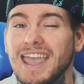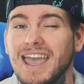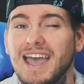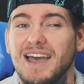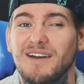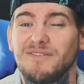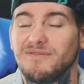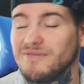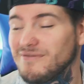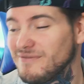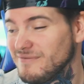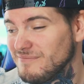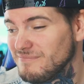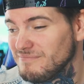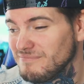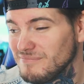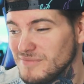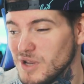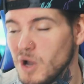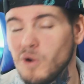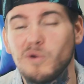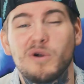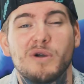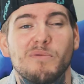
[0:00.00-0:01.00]
have
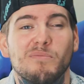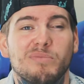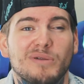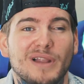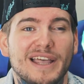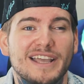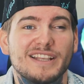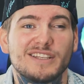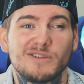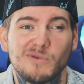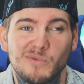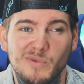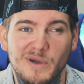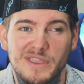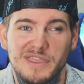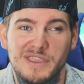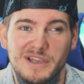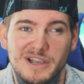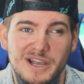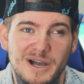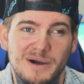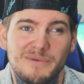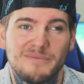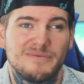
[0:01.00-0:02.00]
no complaints with
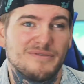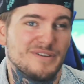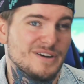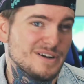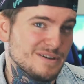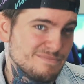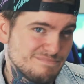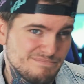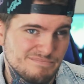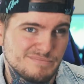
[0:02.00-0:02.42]
the comfort